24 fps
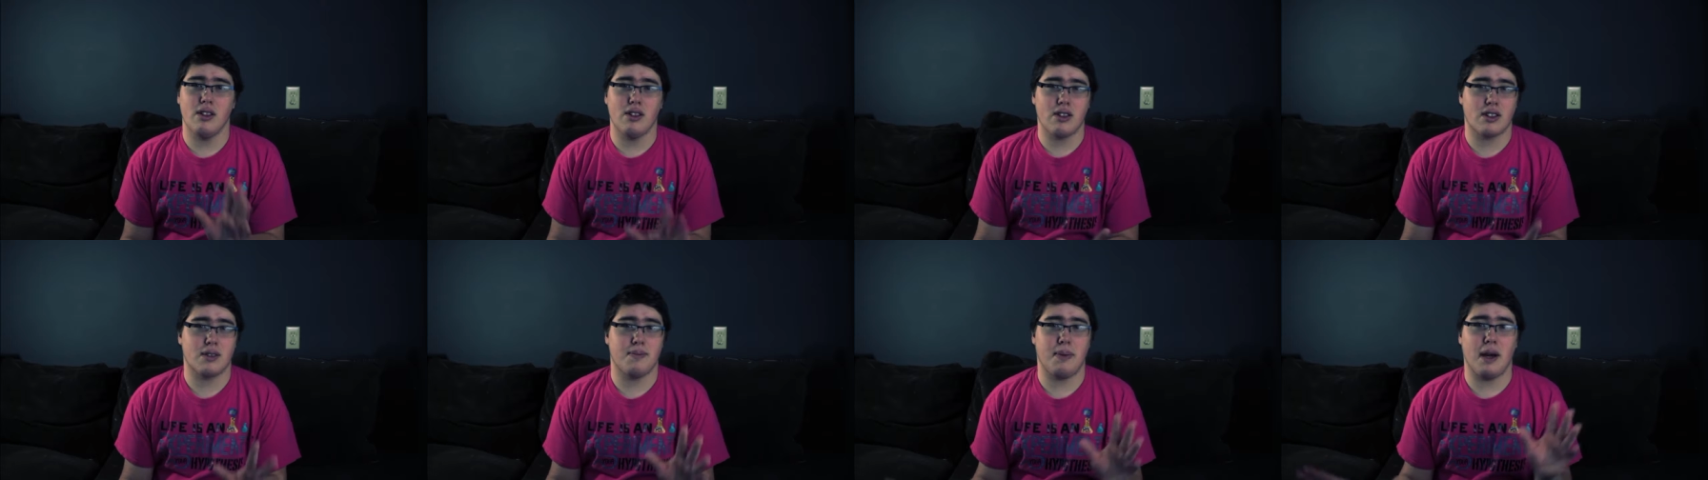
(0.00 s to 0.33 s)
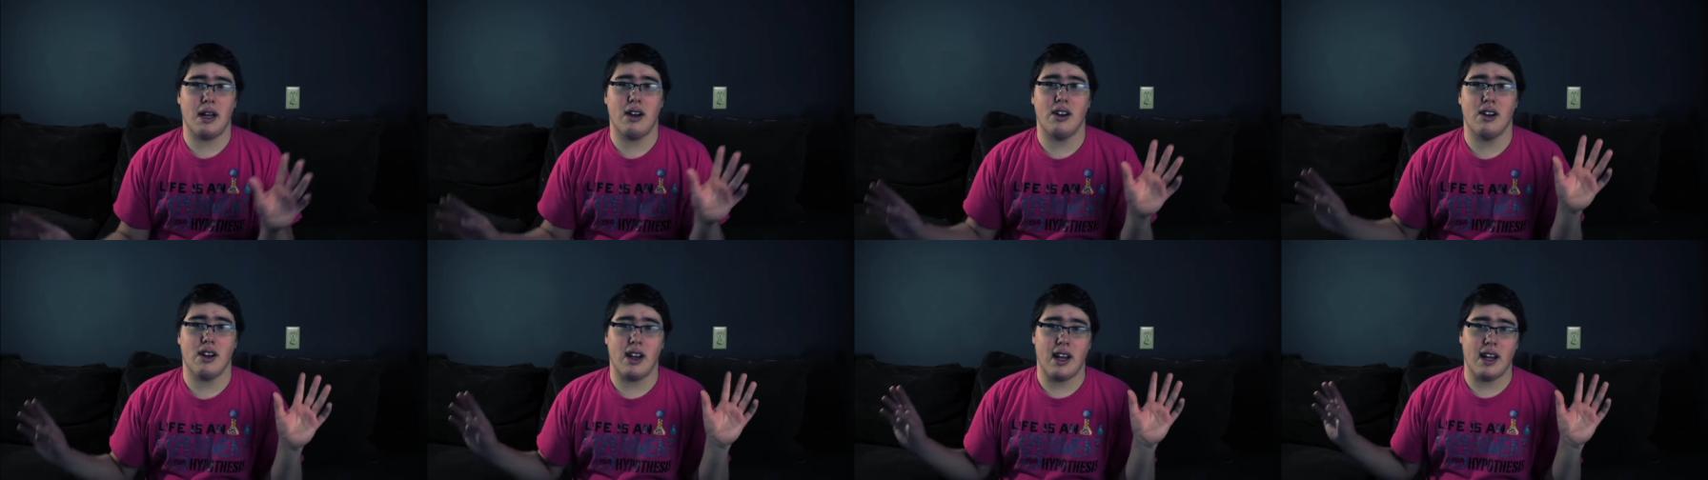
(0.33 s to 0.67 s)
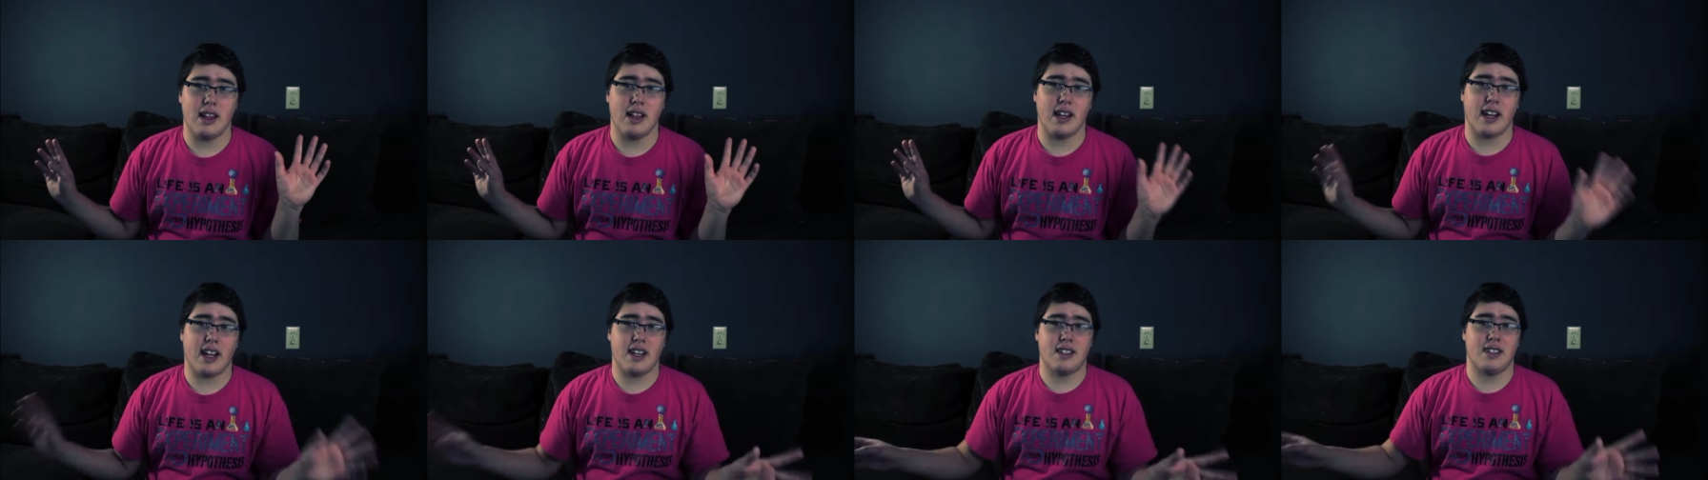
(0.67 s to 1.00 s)
looks better,
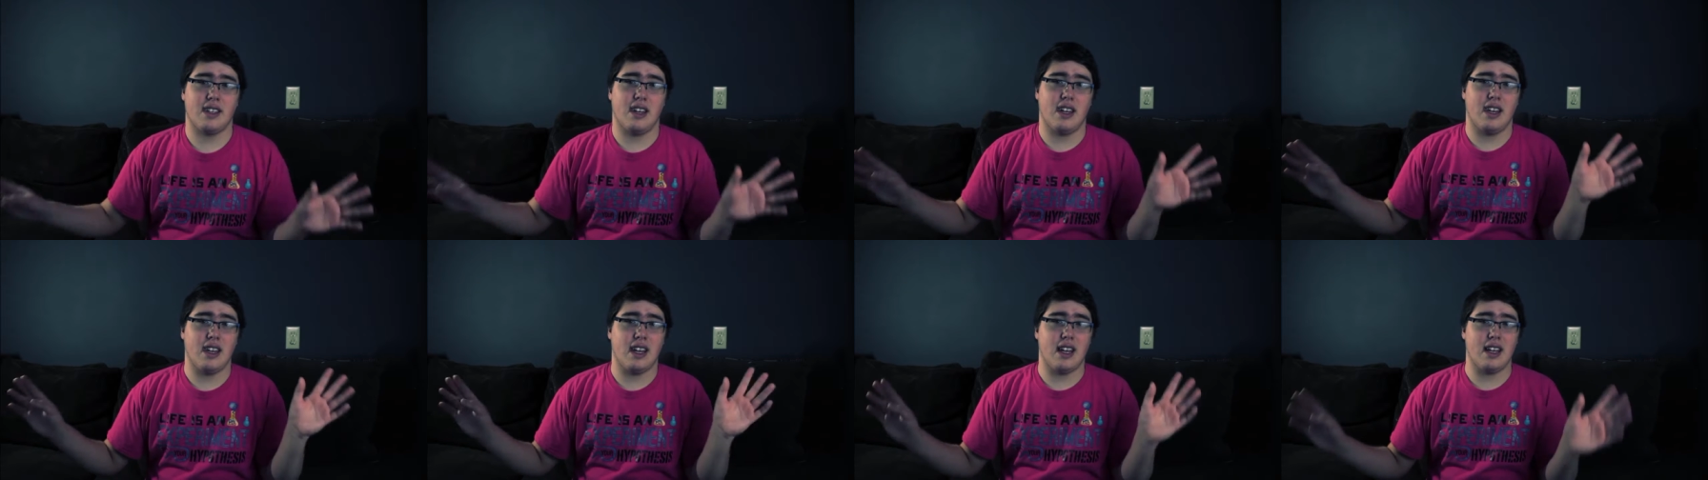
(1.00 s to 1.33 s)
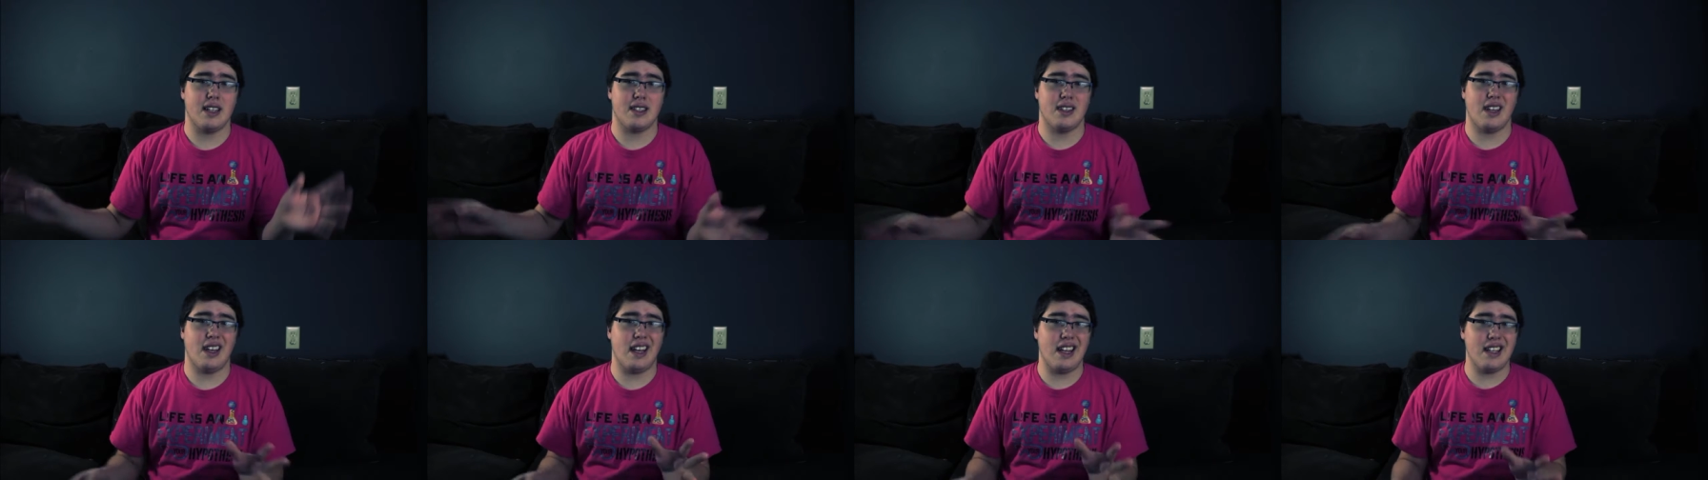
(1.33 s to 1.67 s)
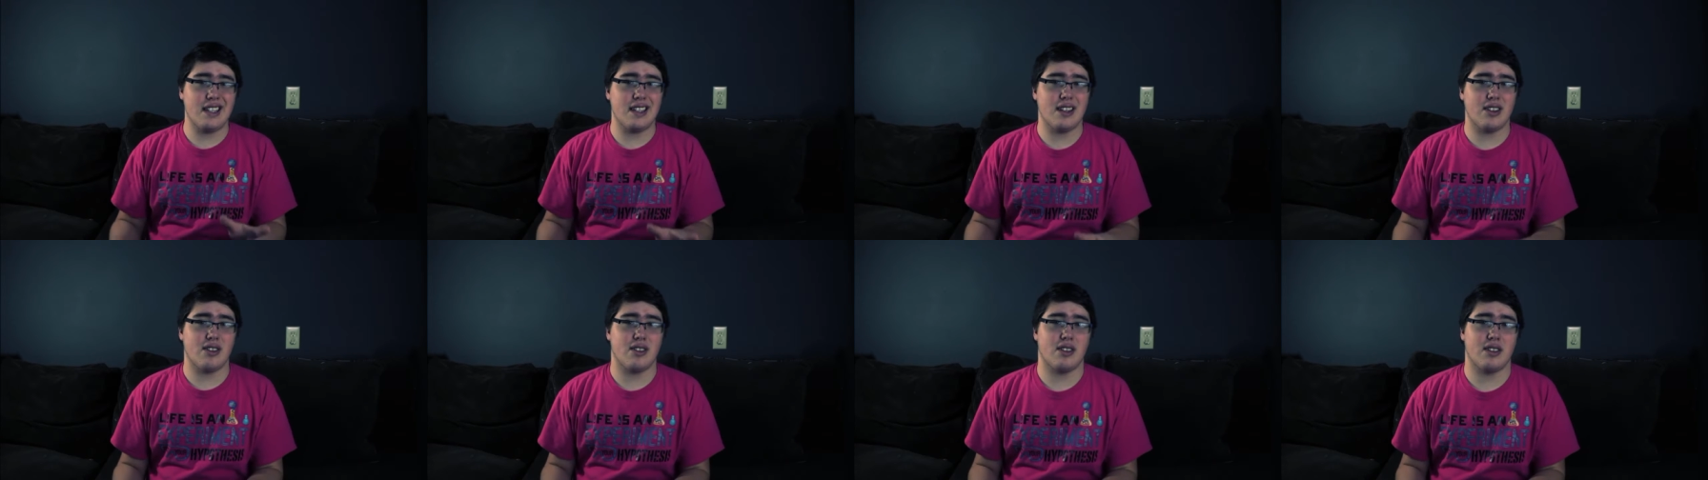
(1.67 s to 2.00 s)
and like I said, is
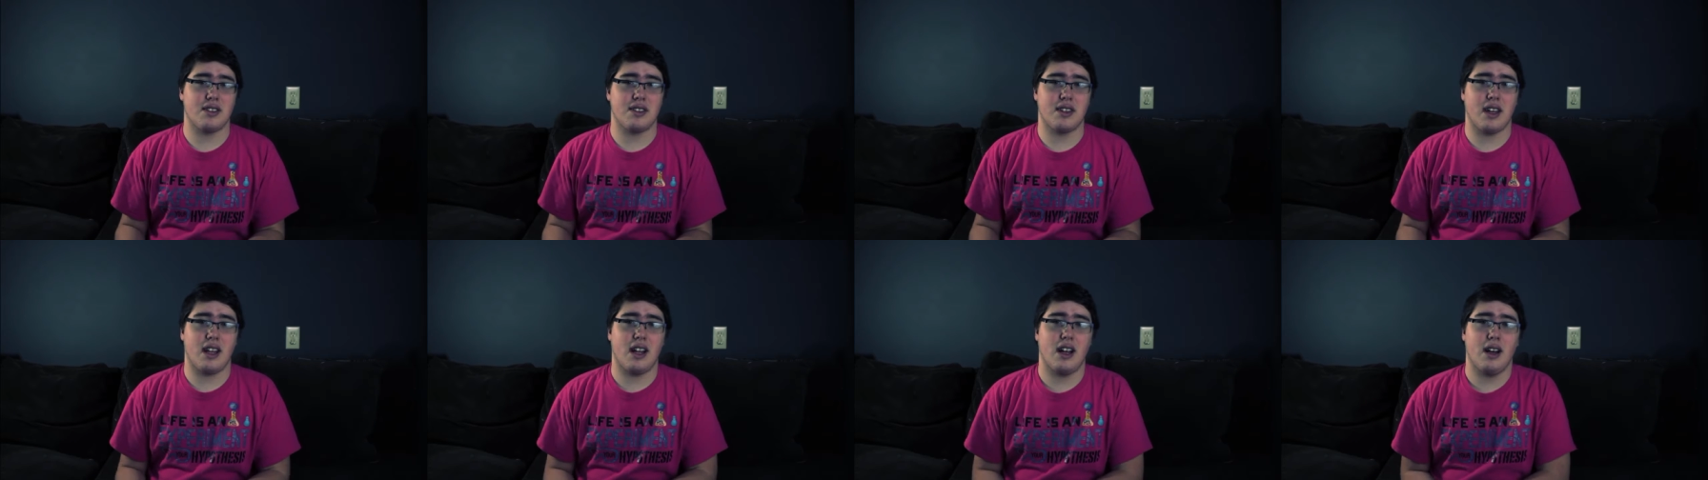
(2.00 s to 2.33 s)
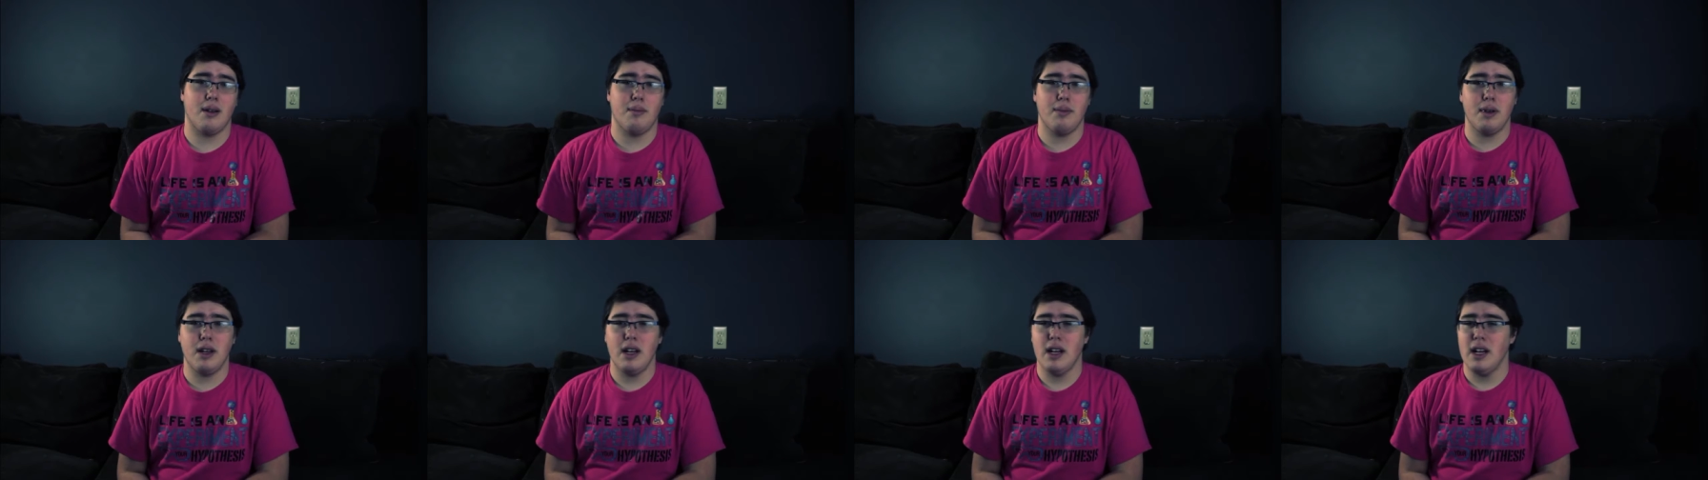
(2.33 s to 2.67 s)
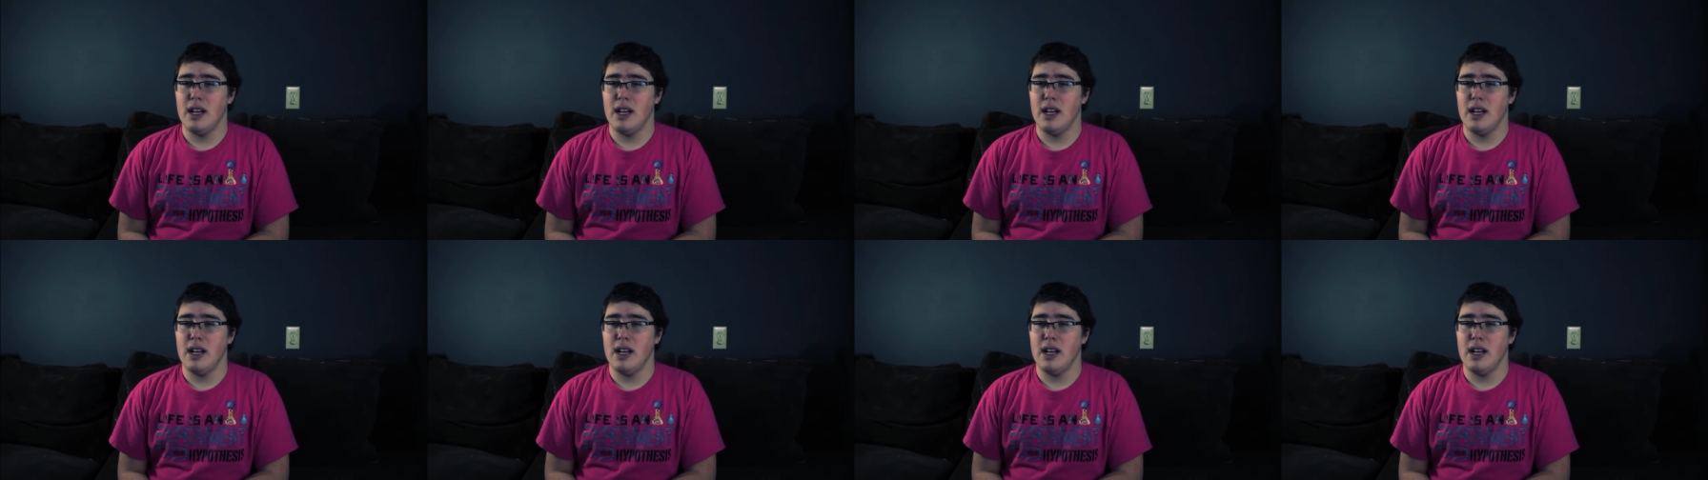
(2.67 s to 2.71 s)
easier to set up.